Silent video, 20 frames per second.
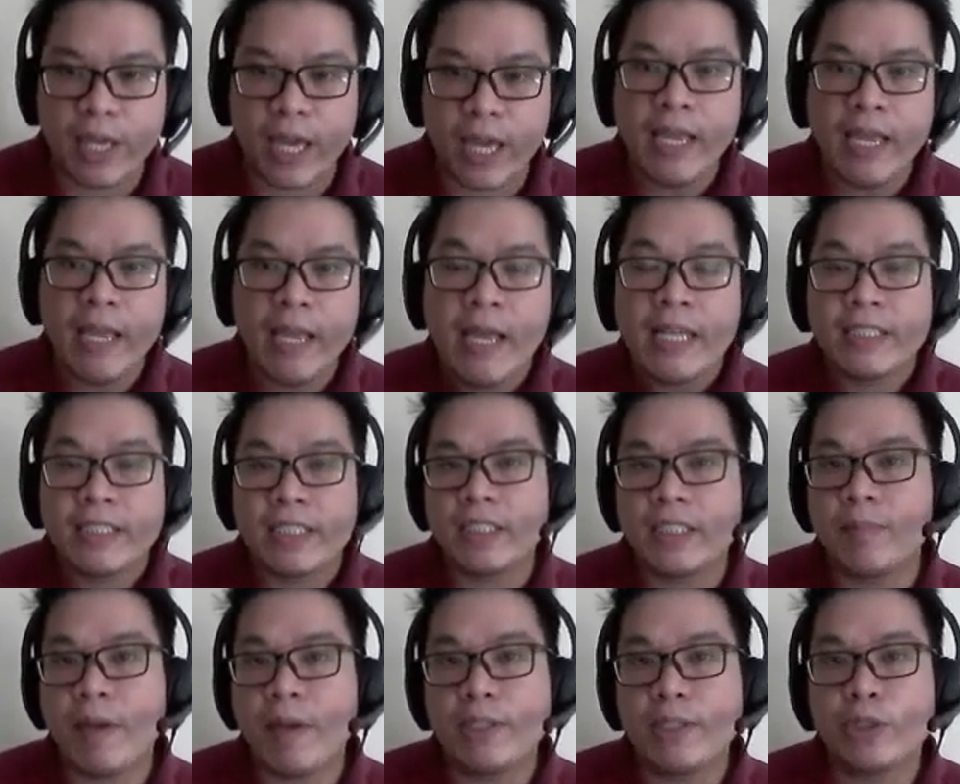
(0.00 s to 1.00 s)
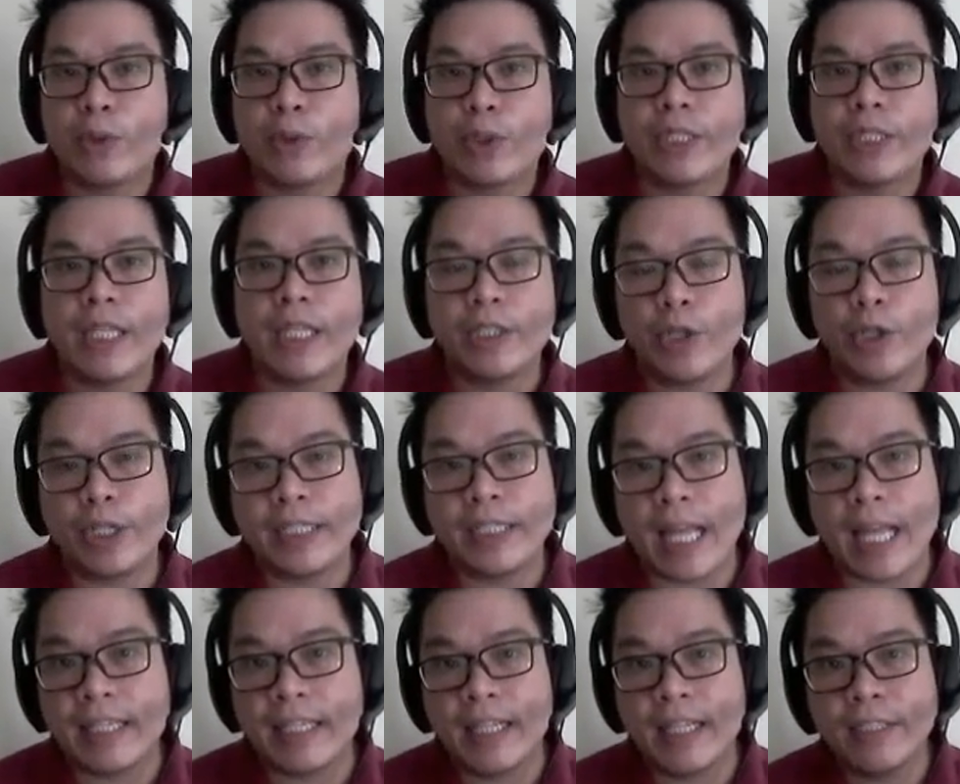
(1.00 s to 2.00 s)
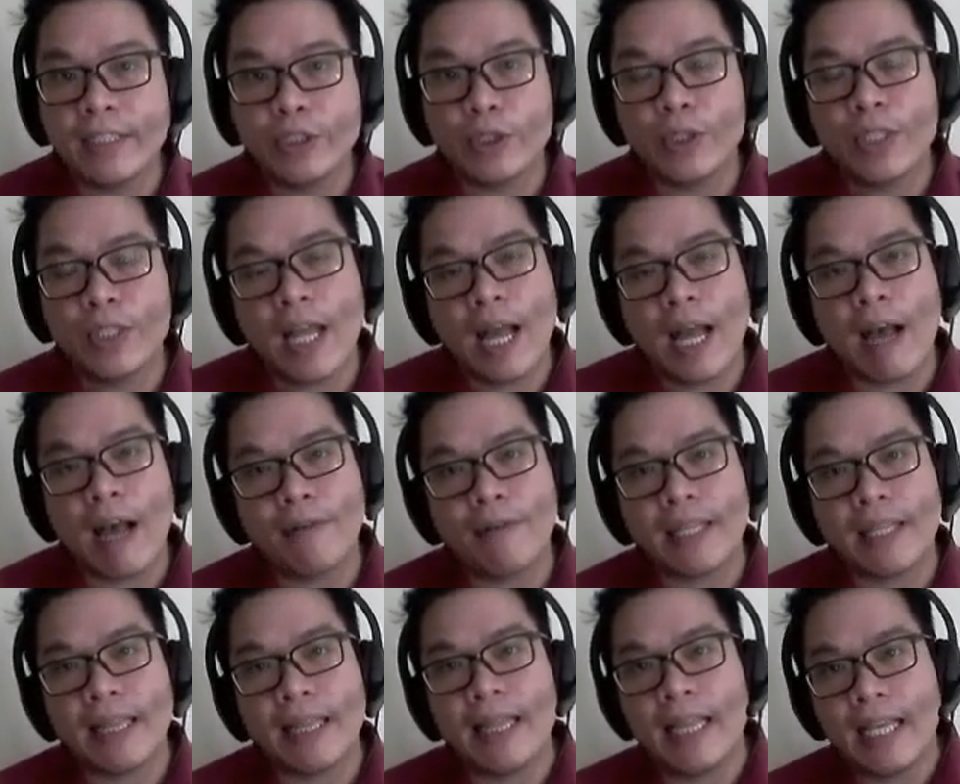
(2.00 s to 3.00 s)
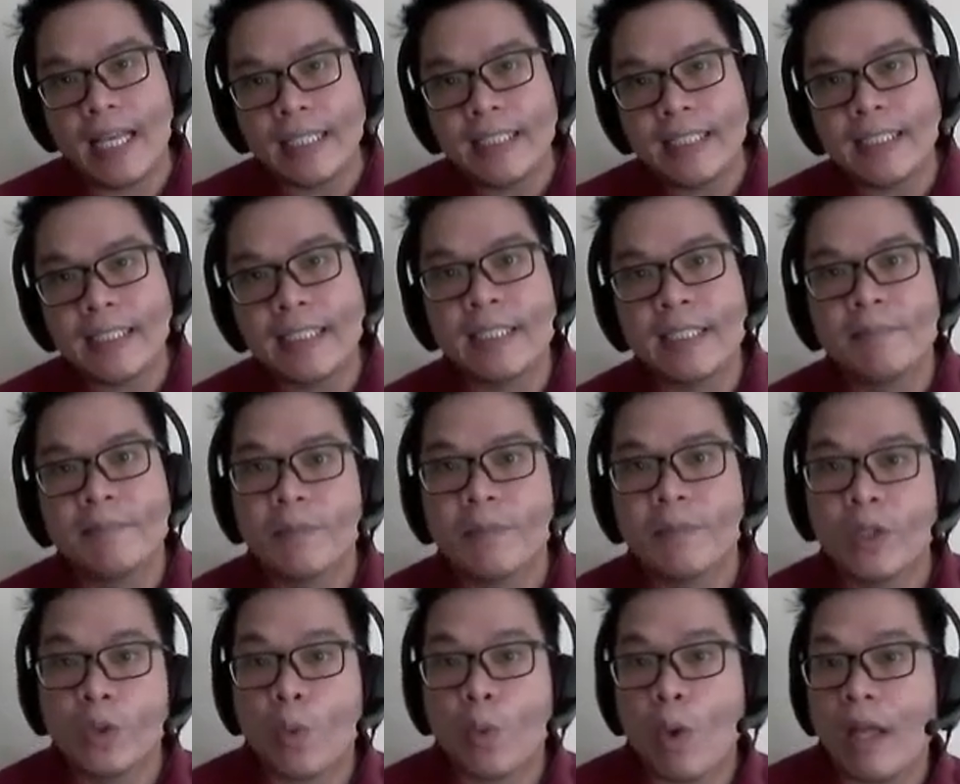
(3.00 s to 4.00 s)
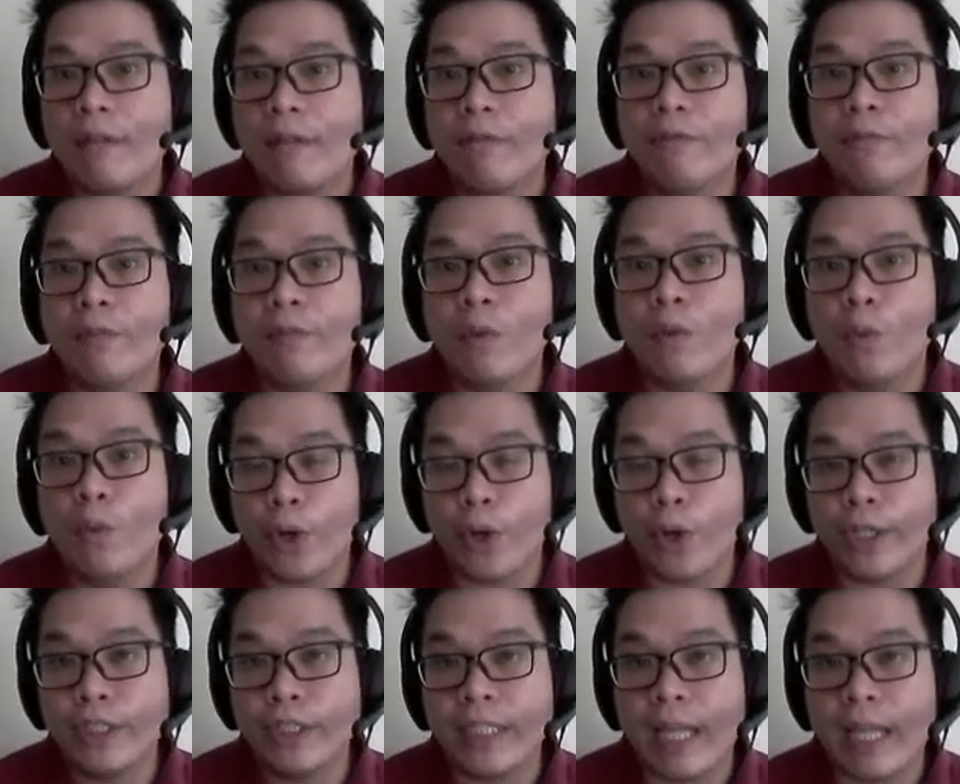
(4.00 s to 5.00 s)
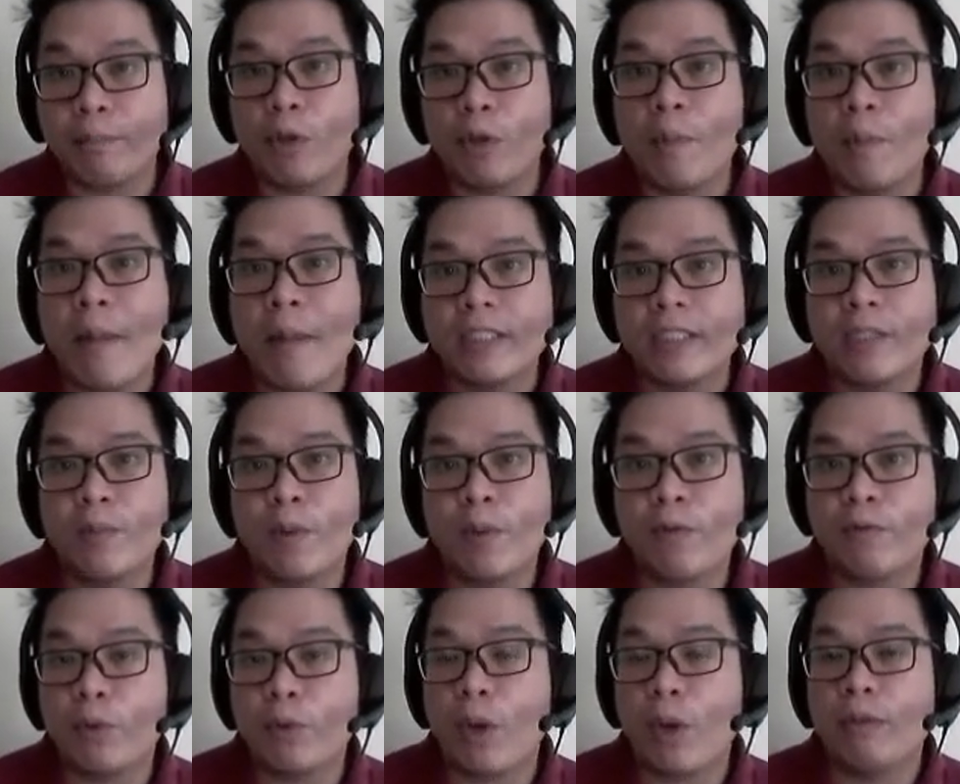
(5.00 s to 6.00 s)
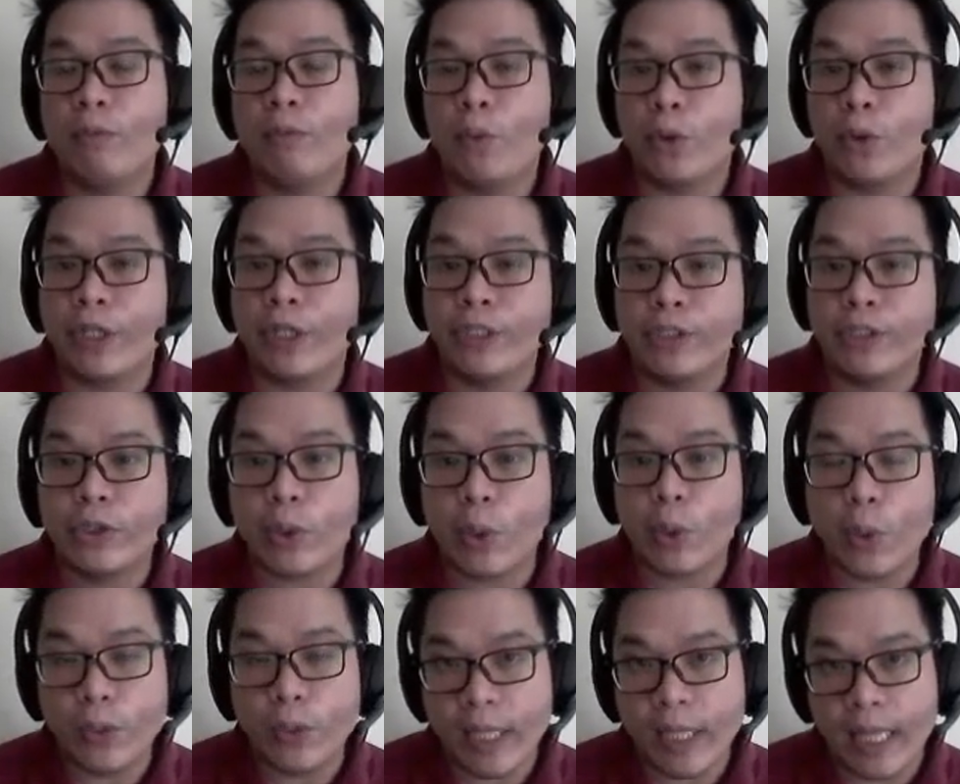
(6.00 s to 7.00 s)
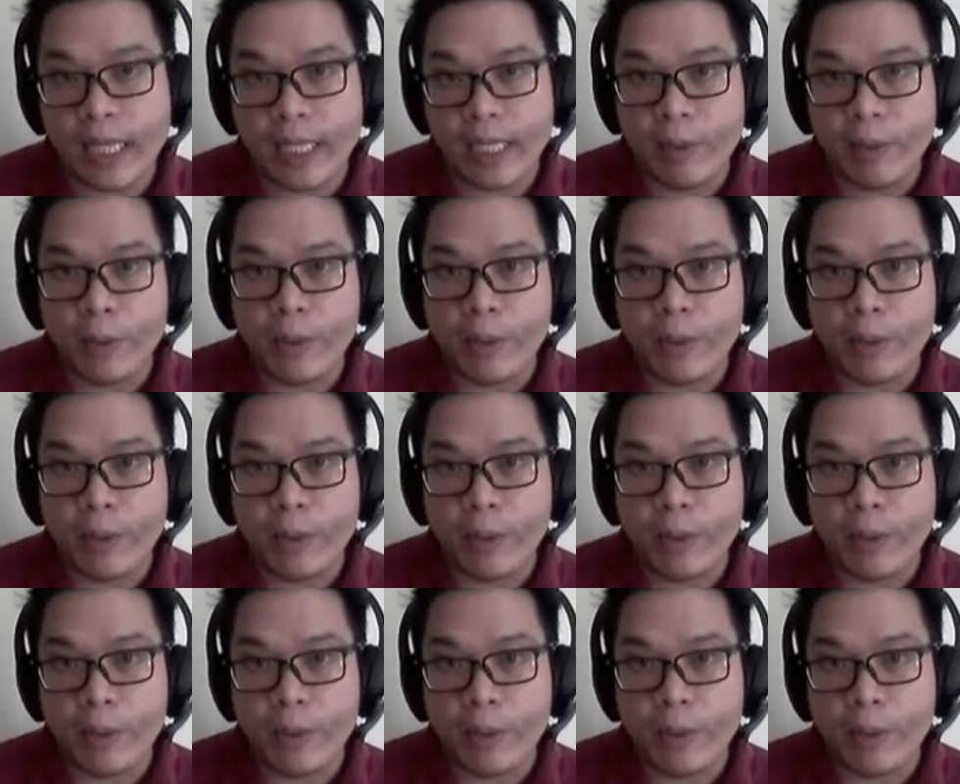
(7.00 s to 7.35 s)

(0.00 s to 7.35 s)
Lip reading: Okay, just make sure that your title should have at least 12 words up to a maximum of 12 words only.